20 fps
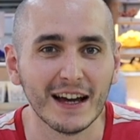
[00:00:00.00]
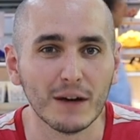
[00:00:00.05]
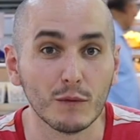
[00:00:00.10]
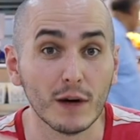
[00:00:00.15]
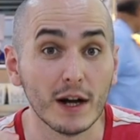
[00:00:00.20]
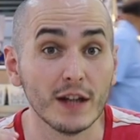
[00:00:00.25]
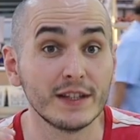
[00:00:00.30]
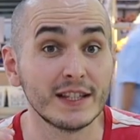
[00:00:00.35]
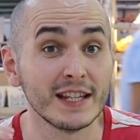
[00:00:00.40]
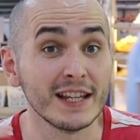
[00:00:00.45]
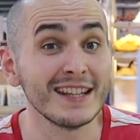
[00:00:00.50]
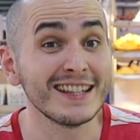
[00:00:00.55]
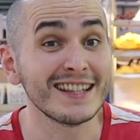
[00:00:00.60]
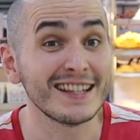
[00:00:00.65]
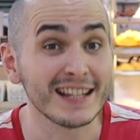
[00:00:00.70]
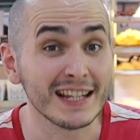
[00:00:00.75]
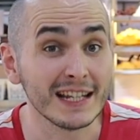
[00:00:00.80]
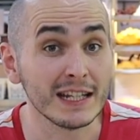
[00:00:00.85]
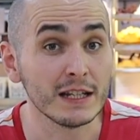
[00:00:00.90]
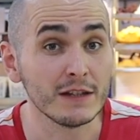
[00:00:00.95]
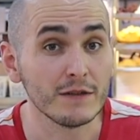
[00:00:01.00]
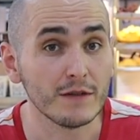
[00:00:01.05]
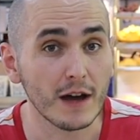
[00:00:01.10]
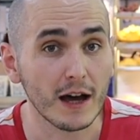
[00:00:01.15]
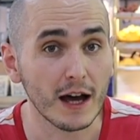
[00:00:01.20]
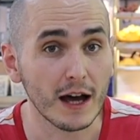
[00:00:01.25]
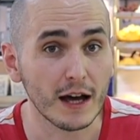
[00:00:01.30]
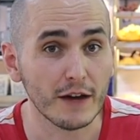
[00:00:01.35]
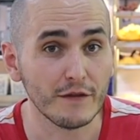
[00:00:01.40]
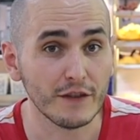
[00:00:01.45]
We're at Dinsin
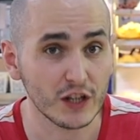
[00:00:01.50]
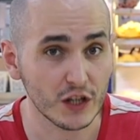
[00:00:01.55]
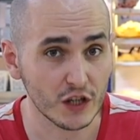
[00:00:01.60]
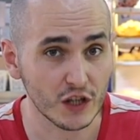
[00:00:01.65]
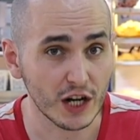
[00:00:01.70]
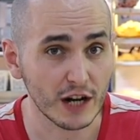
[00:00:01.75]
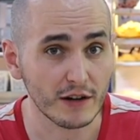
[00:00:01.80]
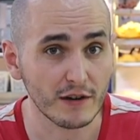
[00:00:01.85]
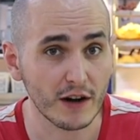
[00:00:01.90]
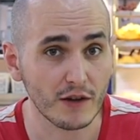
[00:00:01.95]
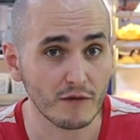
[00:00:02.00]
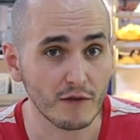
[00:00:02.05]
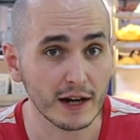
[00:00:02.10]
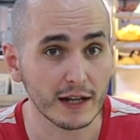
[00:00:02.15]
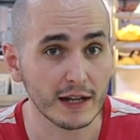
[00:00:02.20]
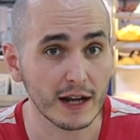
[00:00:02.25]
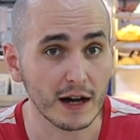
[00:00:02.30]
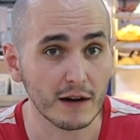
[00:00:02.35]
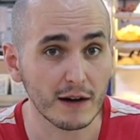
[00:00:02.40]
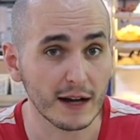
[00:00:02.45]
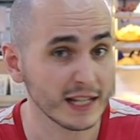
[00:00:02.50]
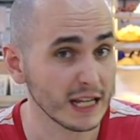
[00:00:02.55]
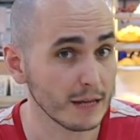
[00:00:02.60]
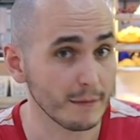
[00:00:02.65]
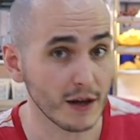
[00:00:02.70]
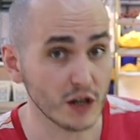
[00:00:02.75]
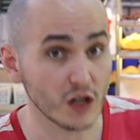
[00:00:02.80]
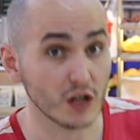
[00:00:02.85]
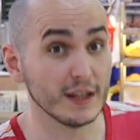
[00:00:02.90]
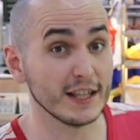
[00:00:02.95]
Vegetarian right now. As I
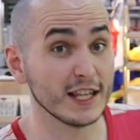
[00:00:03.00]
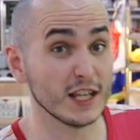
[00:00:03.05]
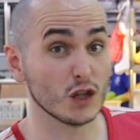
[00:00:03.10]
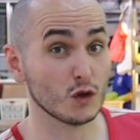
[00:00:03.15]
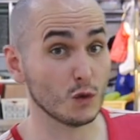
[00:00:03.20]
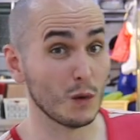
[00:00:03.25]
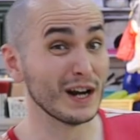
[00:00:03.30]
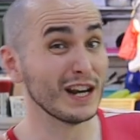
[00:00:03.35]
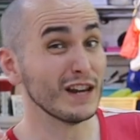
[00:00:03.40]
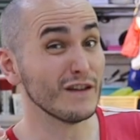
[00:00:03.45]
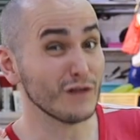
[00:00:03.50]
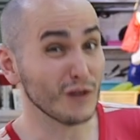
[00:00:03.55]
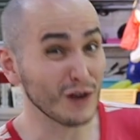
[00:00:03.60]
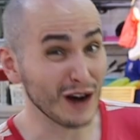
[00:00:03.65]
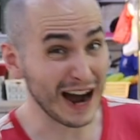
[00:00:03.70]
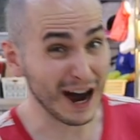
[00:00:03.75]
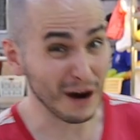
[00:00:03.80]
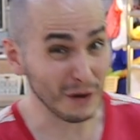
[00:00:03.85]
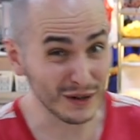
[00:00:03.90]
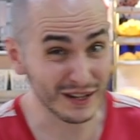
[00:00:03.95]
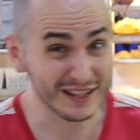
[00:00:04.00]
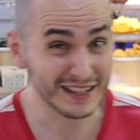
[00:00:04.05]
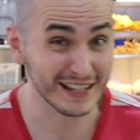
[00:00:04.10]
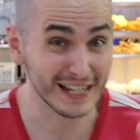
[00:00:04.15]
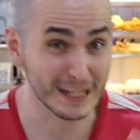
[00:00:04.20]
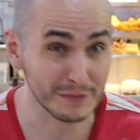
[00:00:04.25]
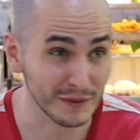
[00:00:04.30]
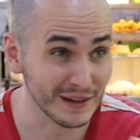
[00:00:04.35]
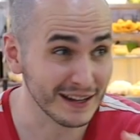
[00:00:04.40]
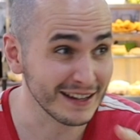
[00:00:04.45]
mentioned, this is 24 hours,
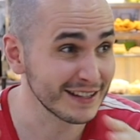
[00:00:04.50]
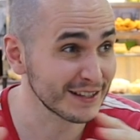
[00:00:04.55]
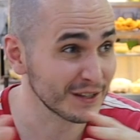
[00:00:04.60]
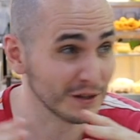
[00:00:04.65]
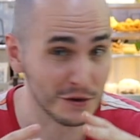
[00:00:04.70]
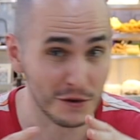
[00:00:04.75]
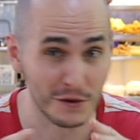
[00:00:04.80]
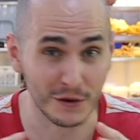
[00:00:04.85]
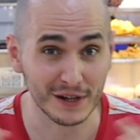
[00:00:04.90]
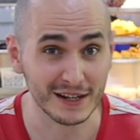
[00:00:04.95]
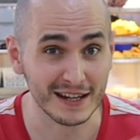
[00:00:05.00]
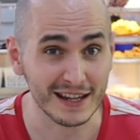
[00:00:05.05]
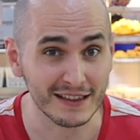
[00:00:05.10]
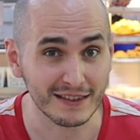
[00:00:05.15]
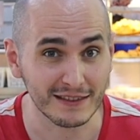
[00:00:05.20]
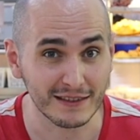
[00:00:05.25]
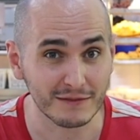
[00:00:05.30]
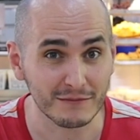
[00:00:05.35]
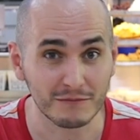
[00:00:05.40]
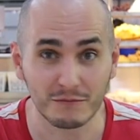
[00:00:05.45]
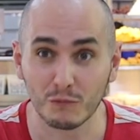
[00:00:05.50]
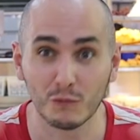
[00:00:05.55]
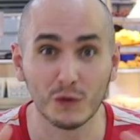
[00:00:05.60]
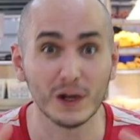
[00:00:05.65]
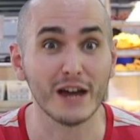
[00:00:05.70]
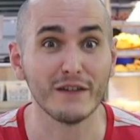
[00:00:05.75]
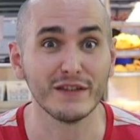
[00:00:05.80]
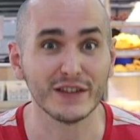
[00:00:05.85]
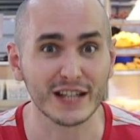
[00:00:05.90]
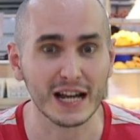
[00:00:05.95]
this place, so you can eat
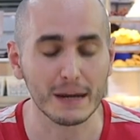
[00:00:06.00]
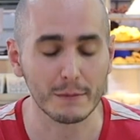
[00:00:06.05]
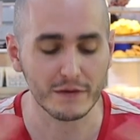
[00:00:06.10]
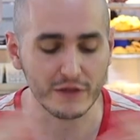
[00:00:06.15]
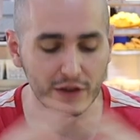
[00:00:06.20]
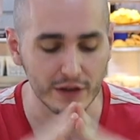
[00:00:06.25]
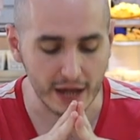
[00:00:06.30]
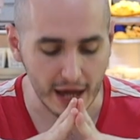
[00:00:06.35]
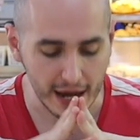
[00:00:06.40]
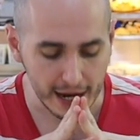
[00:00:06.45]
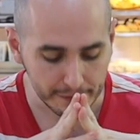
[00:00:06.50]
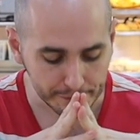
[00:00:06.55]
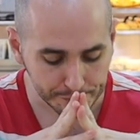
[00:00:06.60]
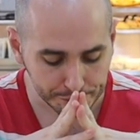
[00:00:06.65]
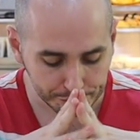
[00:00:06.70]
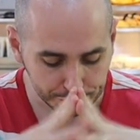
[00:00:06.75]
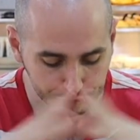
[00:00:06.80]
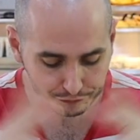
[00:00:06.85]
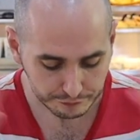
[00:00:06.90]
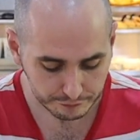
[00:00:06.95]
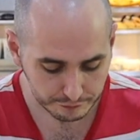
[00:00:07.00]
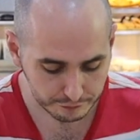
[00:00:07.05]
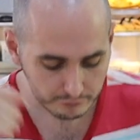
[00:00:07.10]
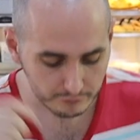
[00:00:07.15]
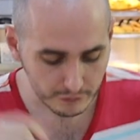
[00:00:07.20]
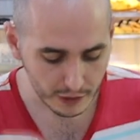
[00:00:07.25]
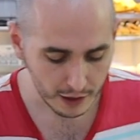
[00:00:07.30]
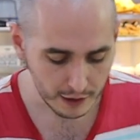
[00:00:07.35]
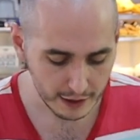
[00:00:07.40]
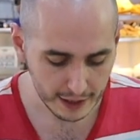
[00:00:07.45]
whatever time of the day.
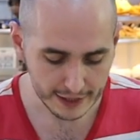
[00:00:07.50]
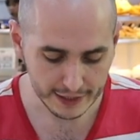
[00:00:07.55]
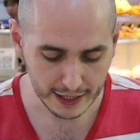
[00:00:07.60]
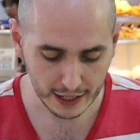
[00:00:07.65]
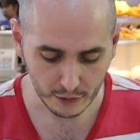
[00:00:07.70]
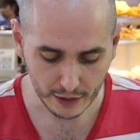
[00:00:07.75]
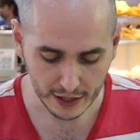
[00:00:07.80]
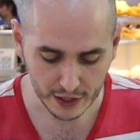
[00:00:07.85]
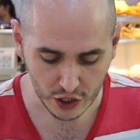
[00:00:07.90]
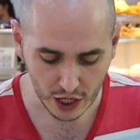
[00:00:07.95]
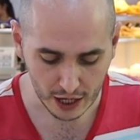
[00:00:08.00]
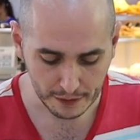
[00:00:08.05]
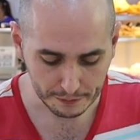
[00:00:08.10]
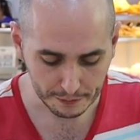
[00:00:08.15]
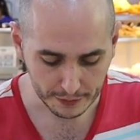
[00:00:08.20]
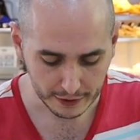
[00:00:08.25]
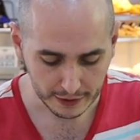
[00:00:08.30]
It's the Kway Chap.